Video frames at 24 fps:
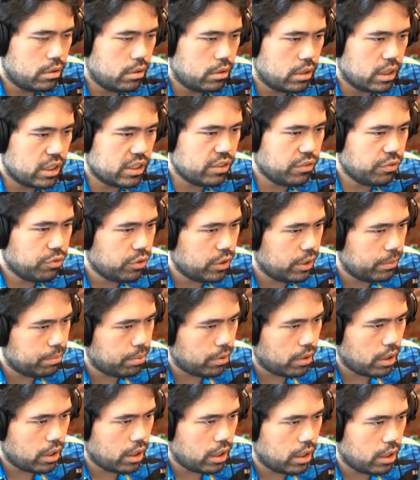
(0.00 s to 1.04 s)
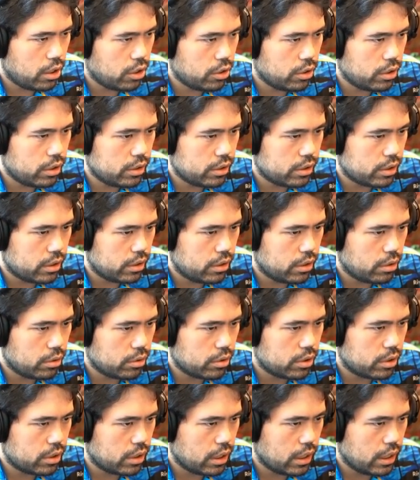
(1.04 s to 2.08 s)
That's a free pawn, or is it? No,
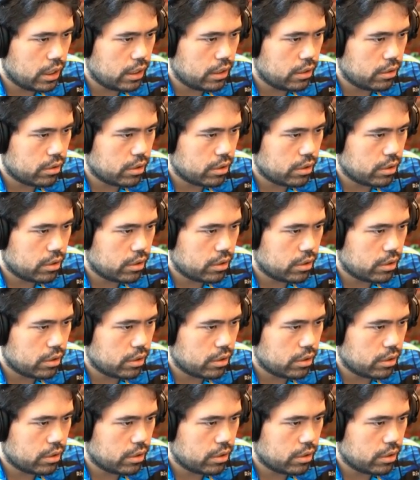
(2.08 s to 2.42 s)
it's not.